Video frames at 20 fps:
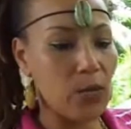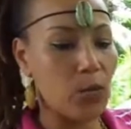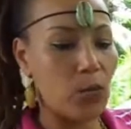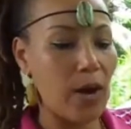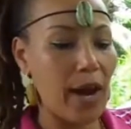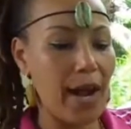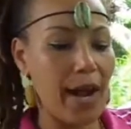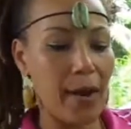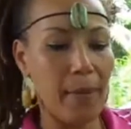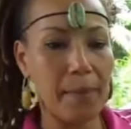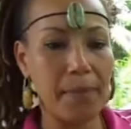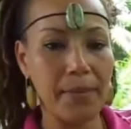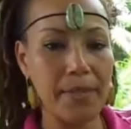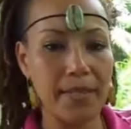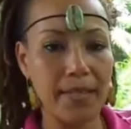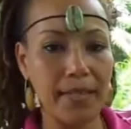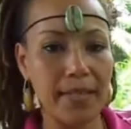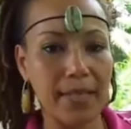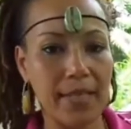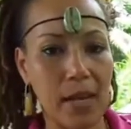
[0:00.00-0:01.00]
and
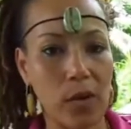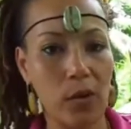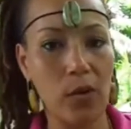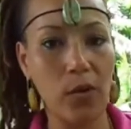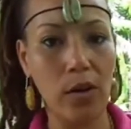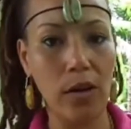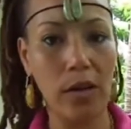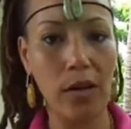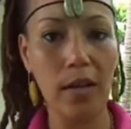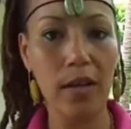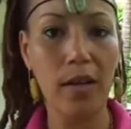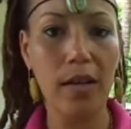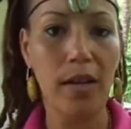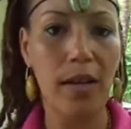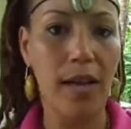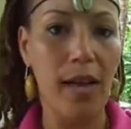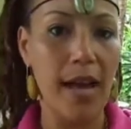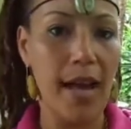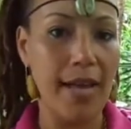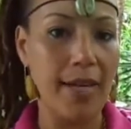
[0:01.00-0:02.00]
wraps, etc.
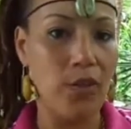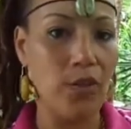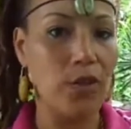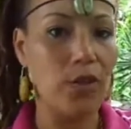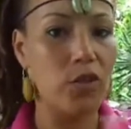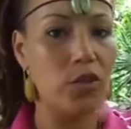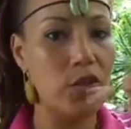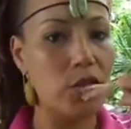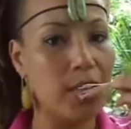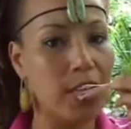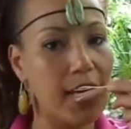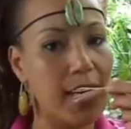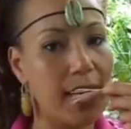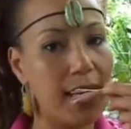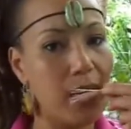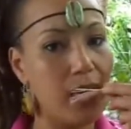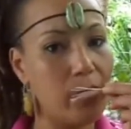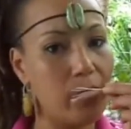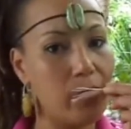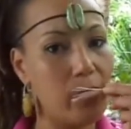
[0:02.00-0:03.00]
And you can just
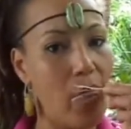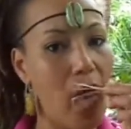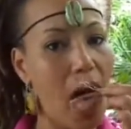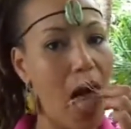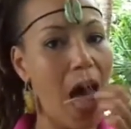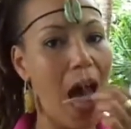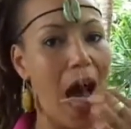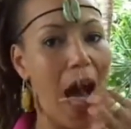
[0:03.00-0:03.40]
eat them